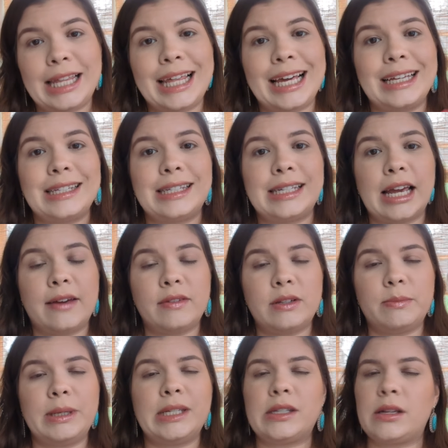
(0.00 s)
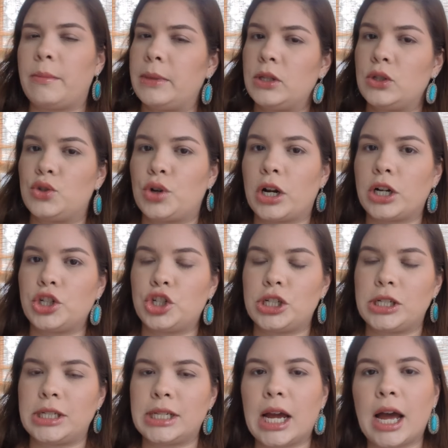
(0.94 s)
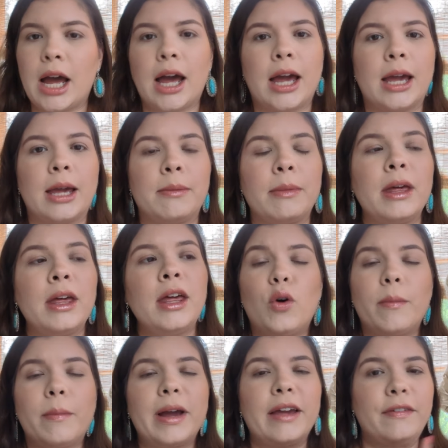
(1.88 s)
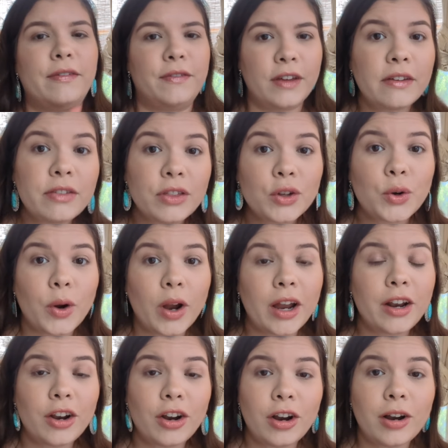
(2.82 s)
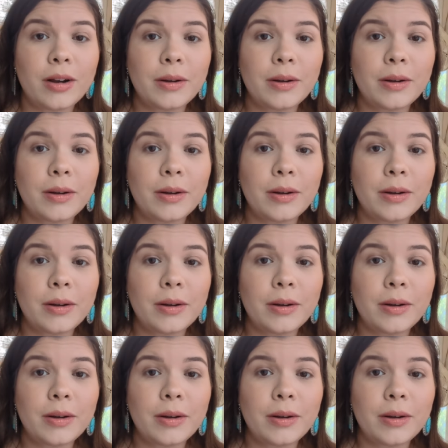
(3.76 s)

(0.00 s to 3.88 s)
They saved me some instruction time. For my fifth grader,